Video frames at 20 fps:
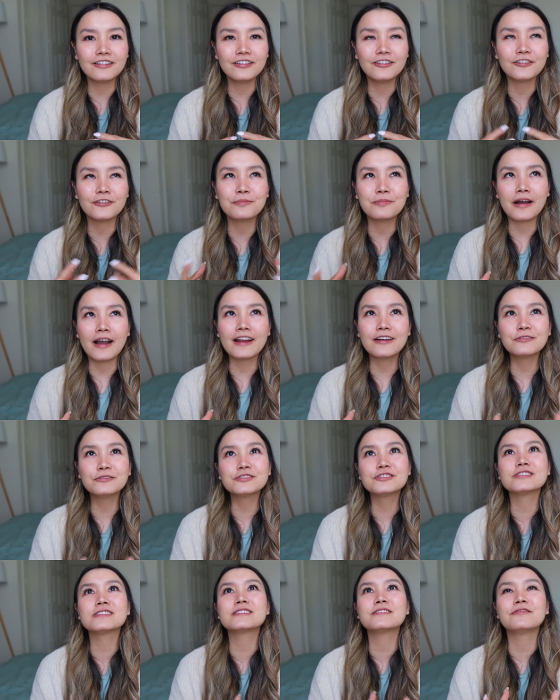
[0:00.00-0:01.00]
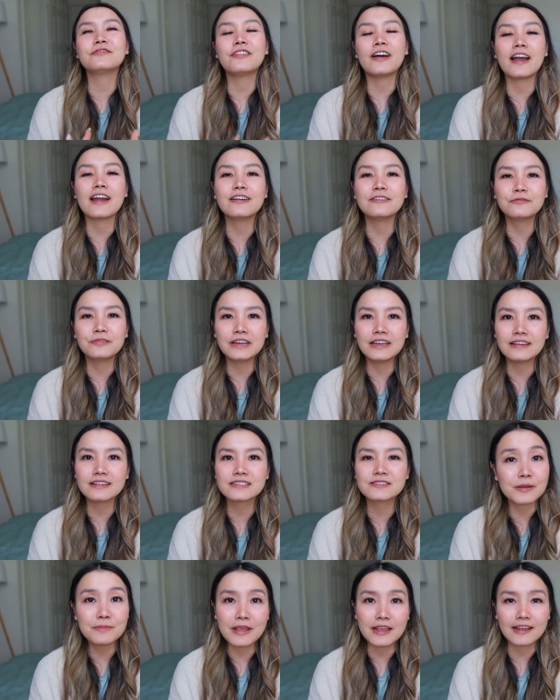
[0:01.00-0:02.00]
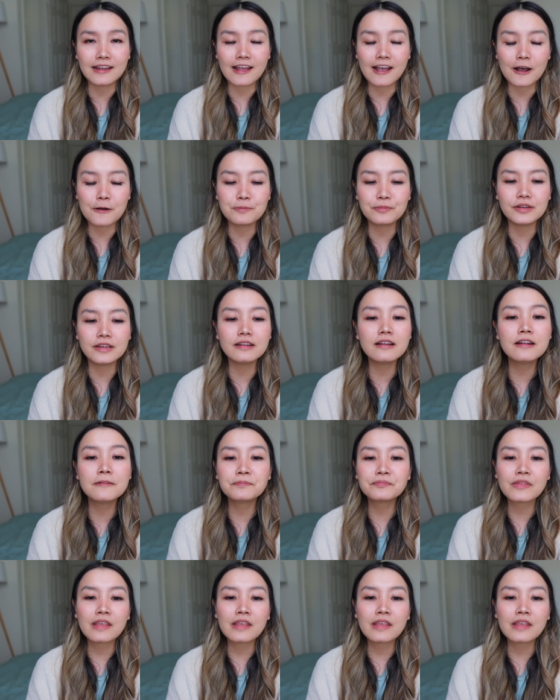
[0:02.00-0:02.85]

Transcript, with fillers: your mind will just find ways to make it happen.